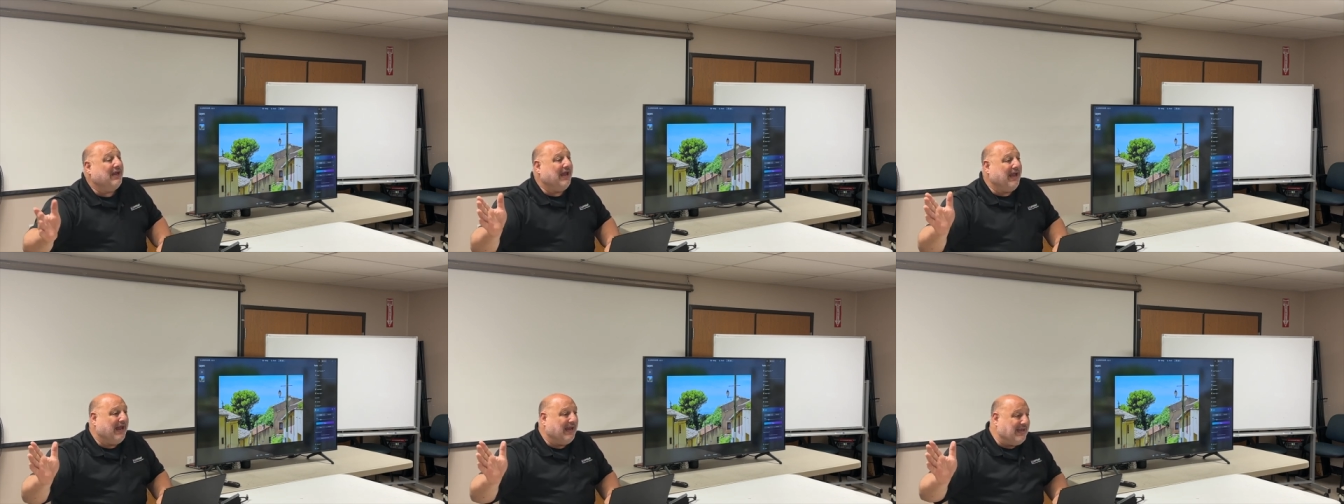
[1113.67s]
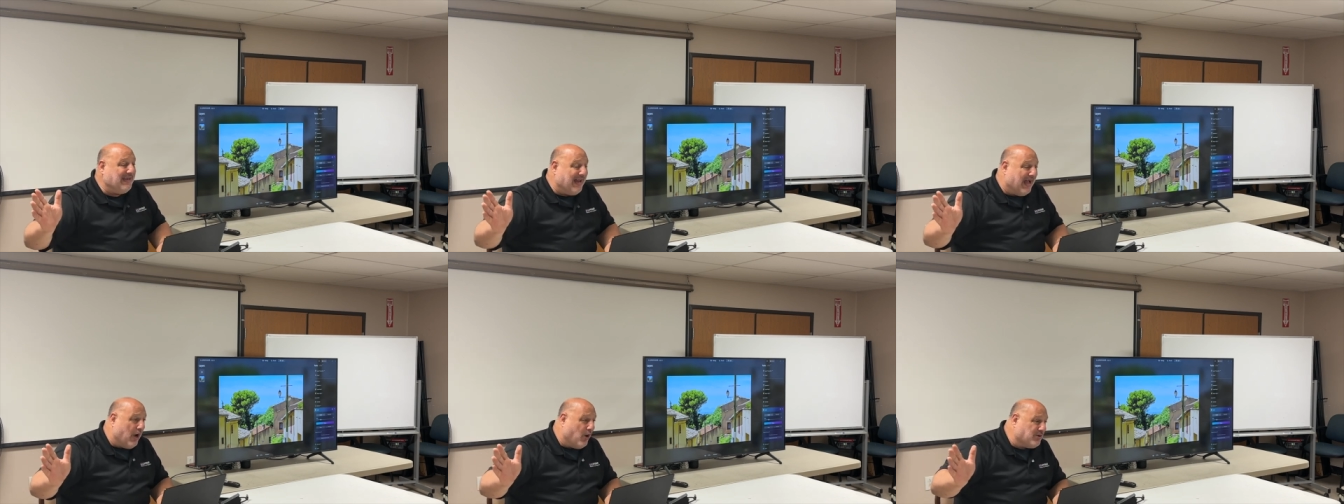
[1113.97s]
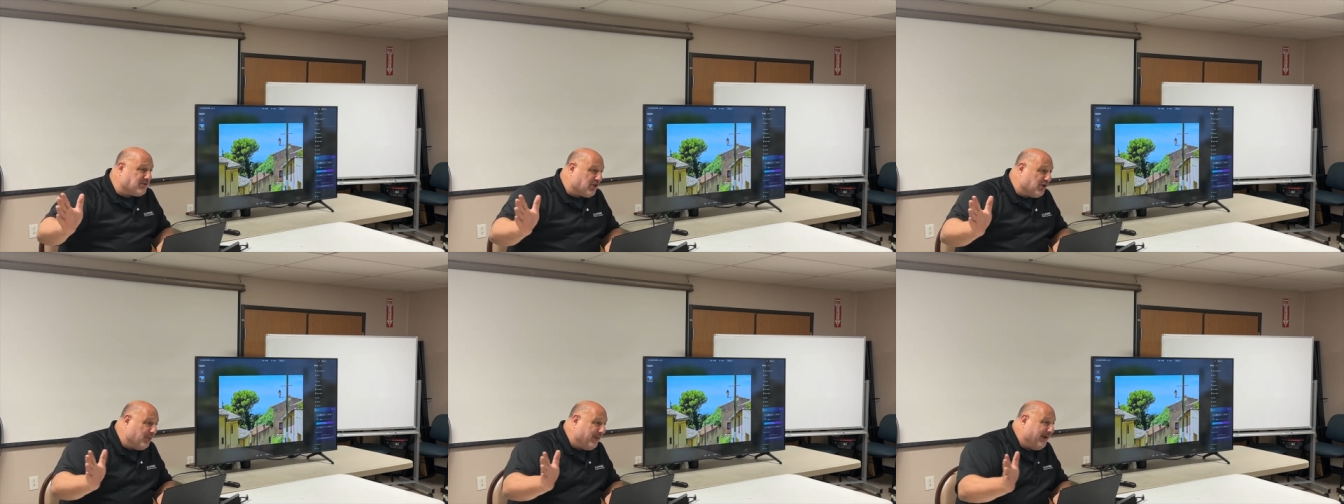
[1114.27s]
and now
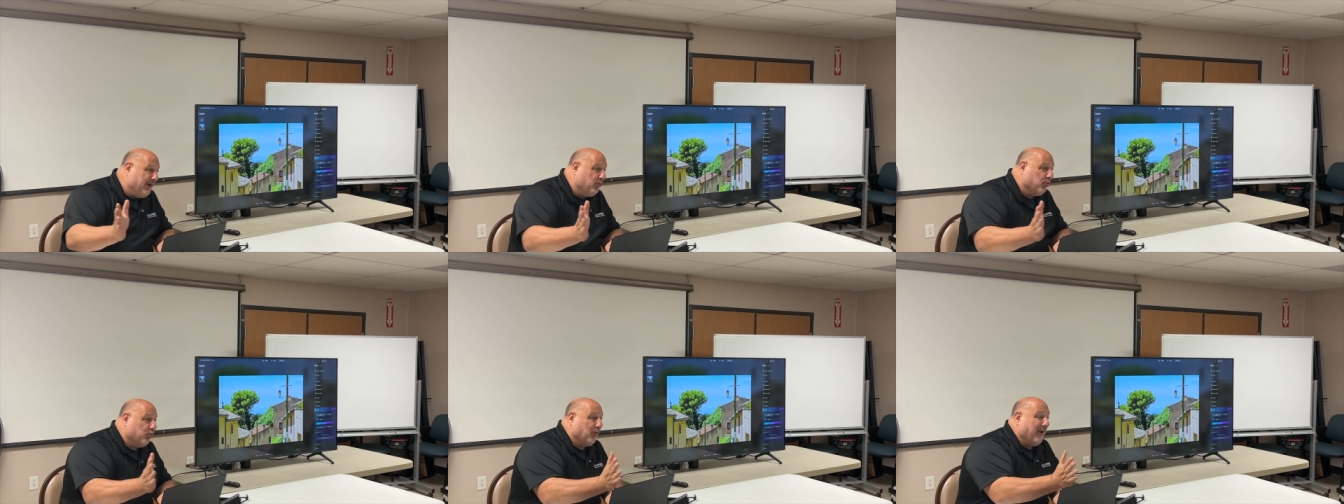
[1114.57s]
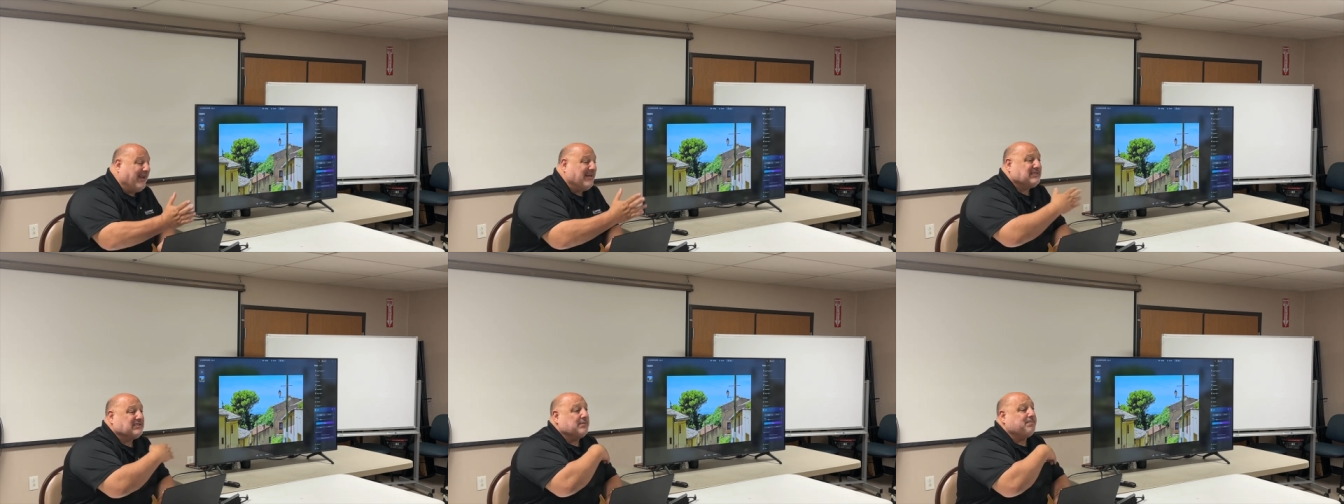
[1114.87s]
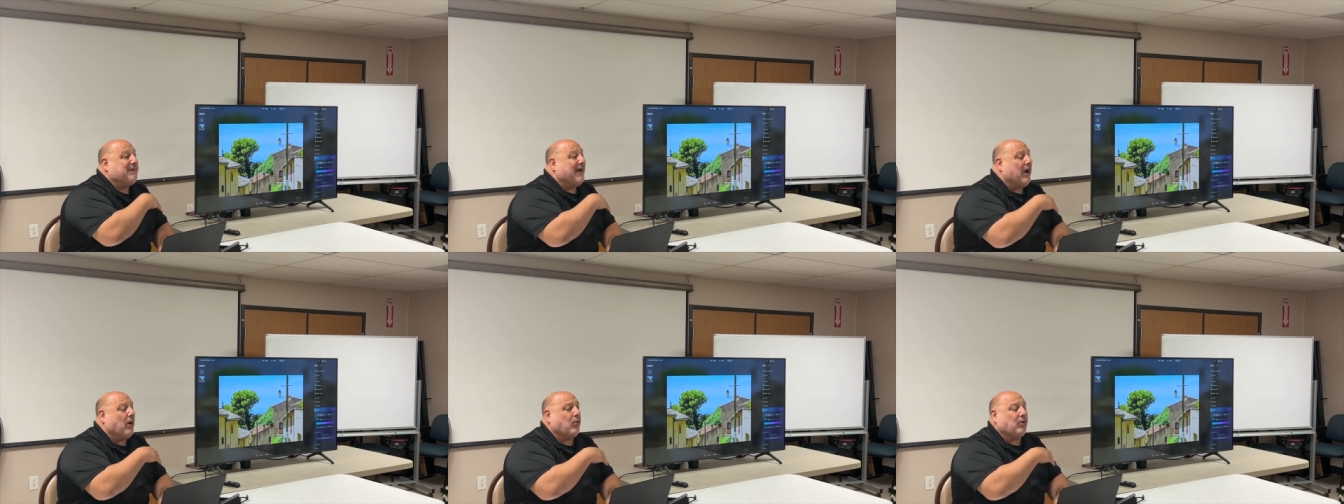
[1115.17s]
it's going to erase the
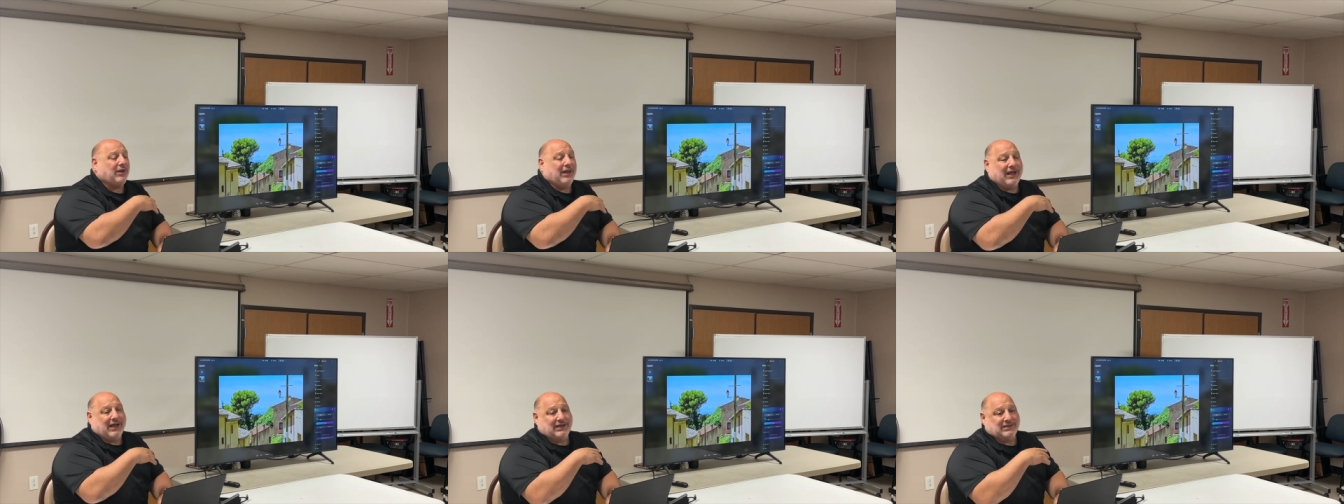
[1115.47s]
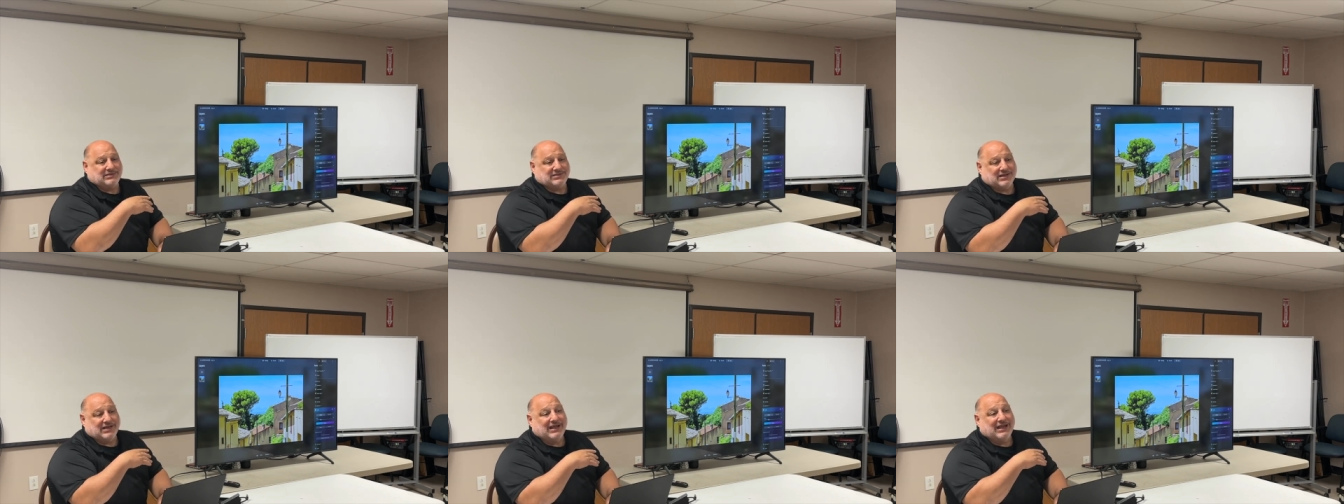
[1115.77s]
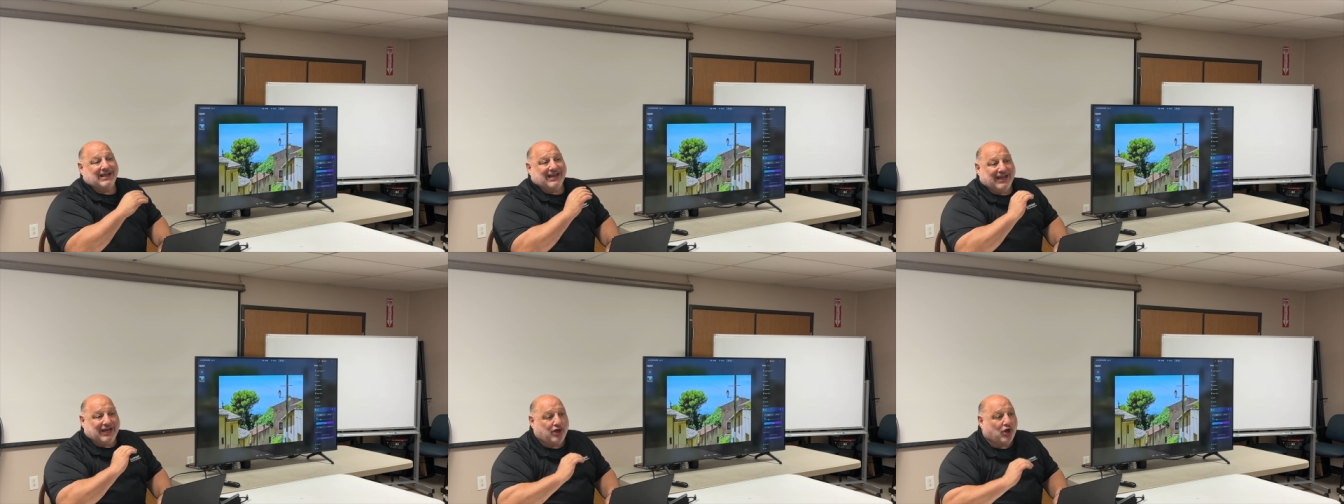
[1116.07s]
power lines
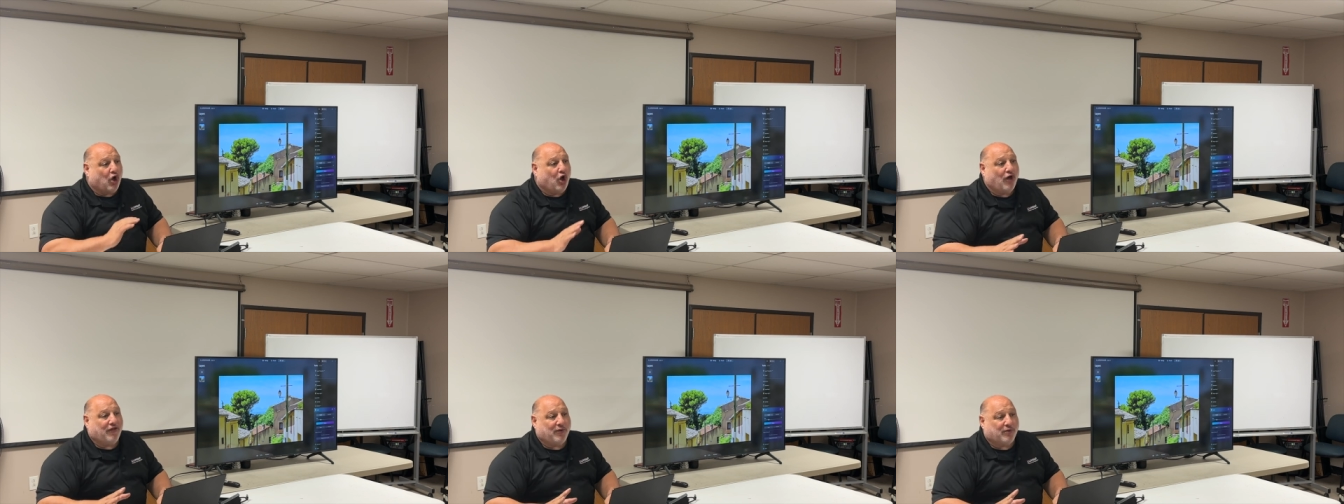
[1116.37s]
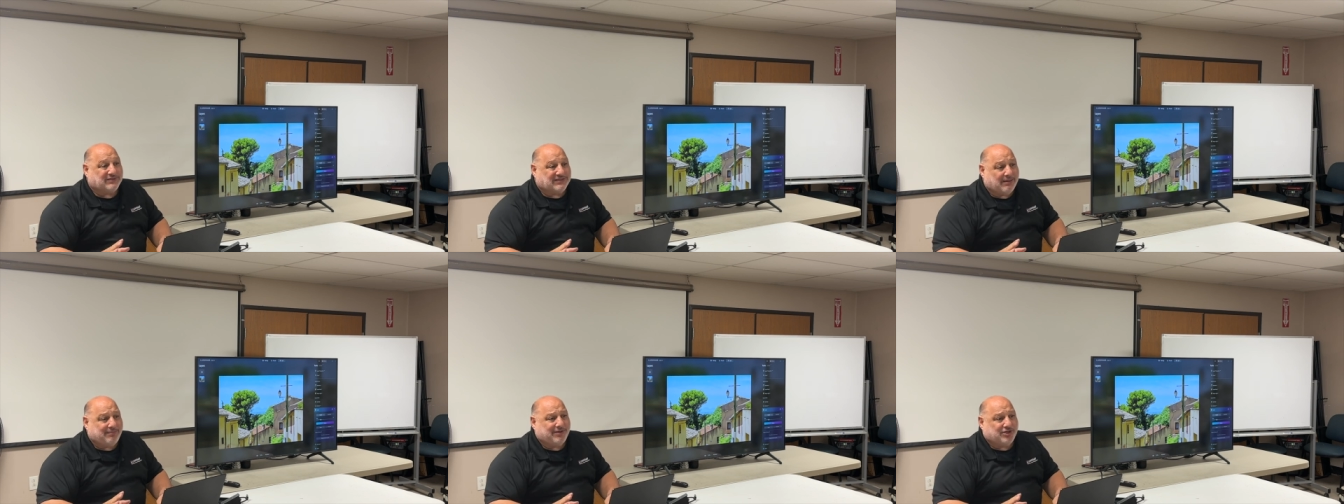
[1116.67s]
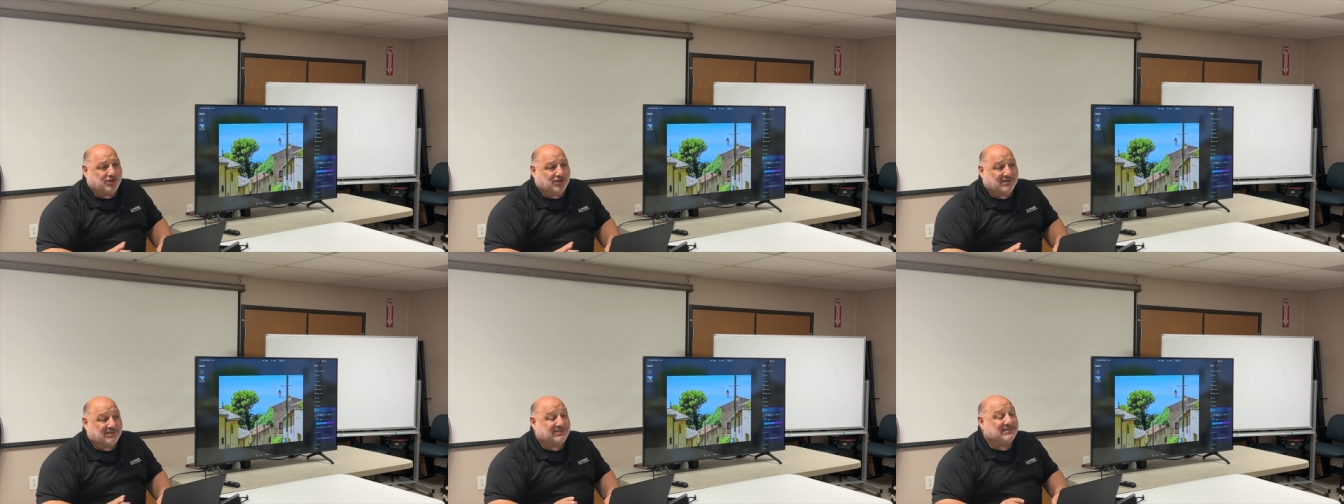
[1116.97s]
in all those
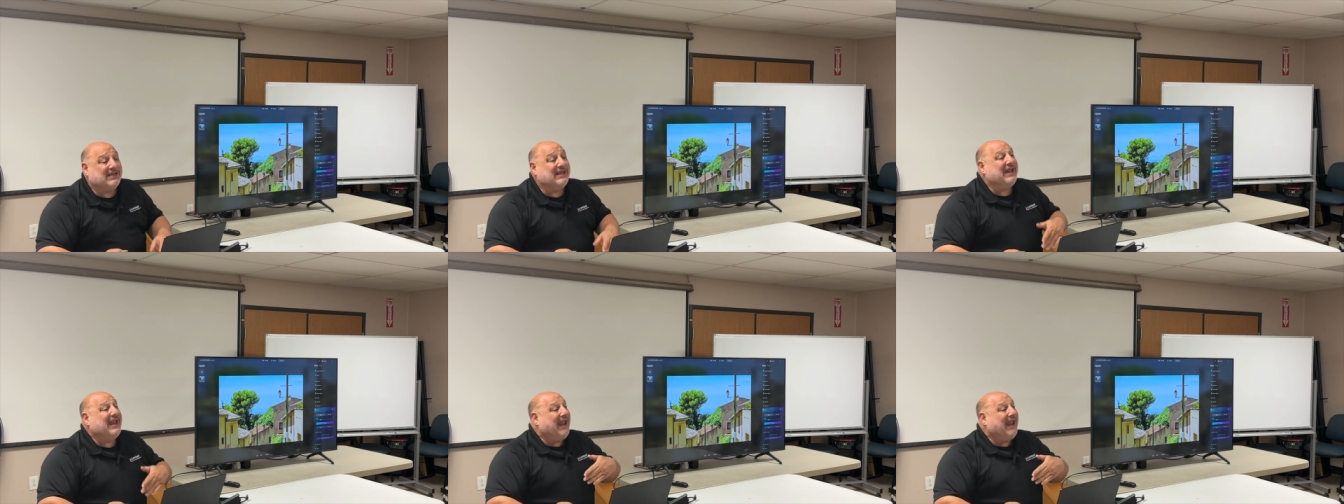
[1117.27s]
images.